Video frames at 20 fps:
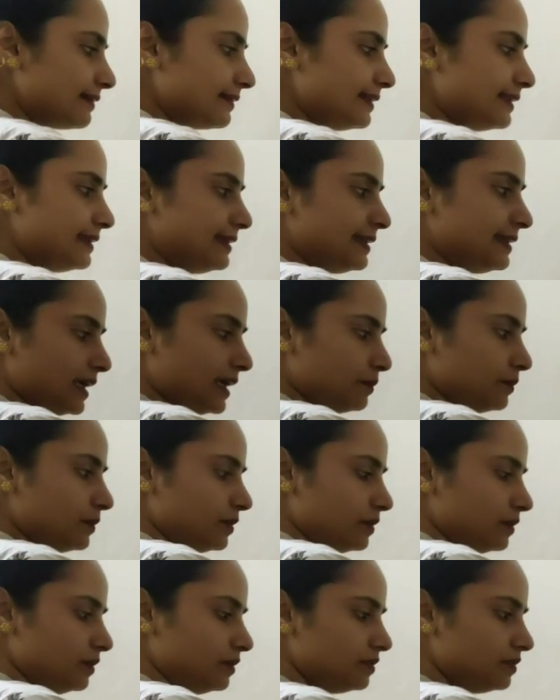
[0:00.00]
the
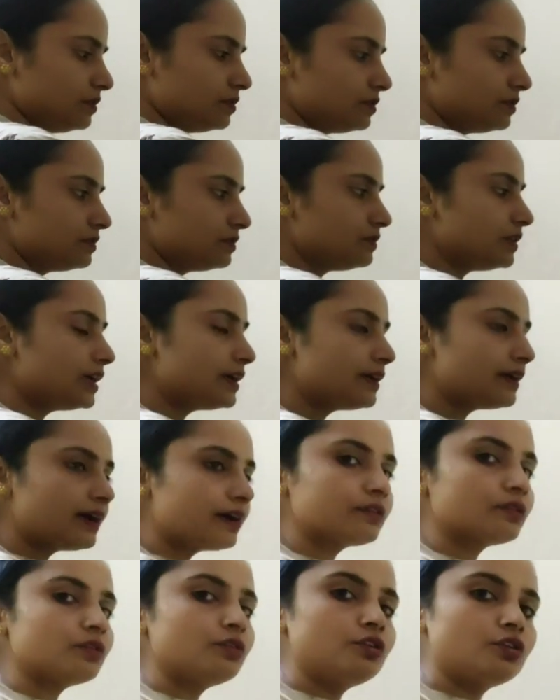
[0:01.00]
table, there
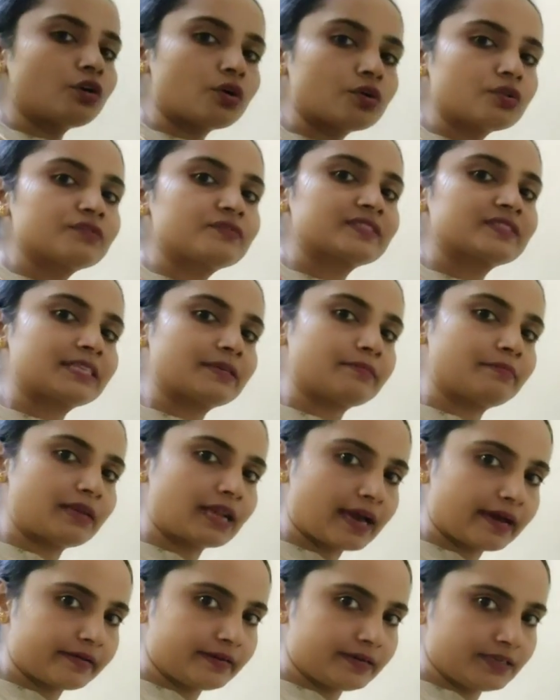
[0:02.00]
are a lot of
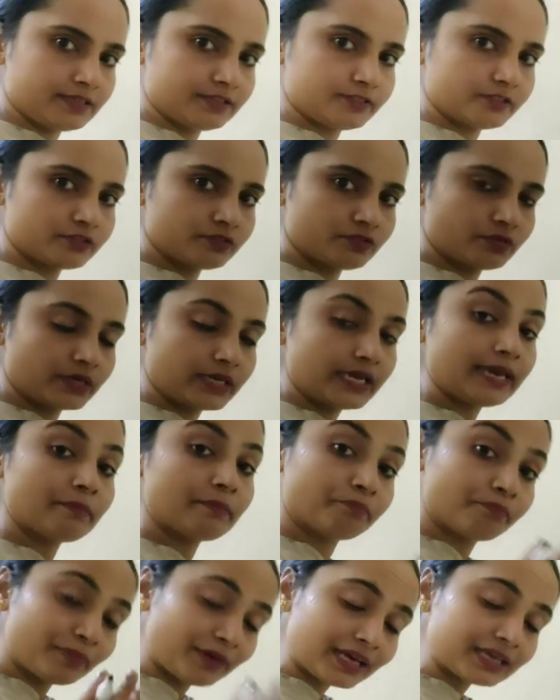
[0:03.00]
similarities. Okay.
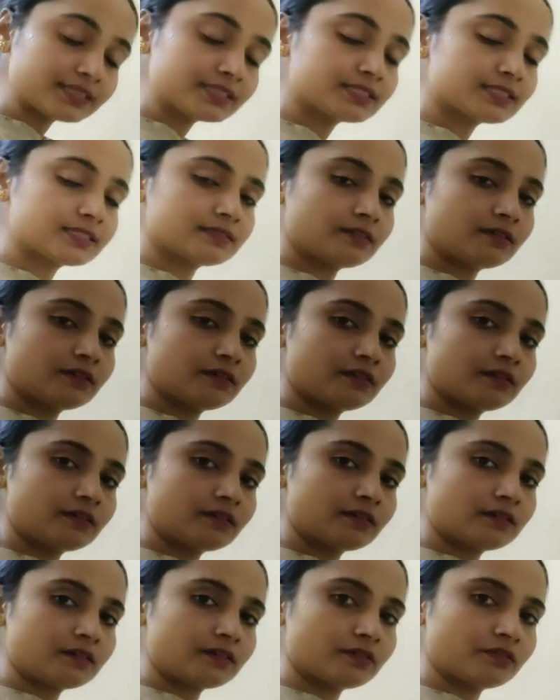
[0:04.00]
Plus
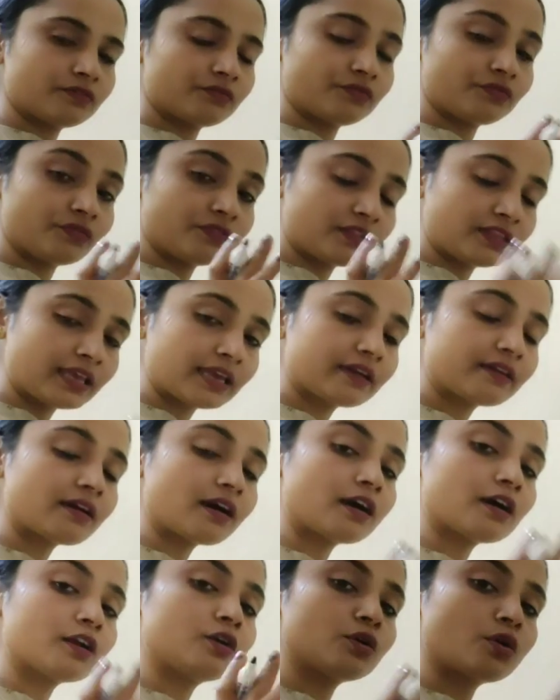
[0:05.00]
there
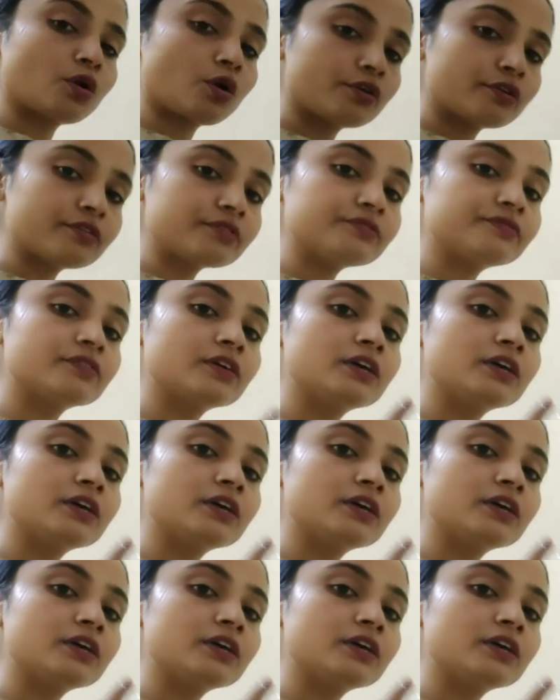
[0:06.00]
are a lot of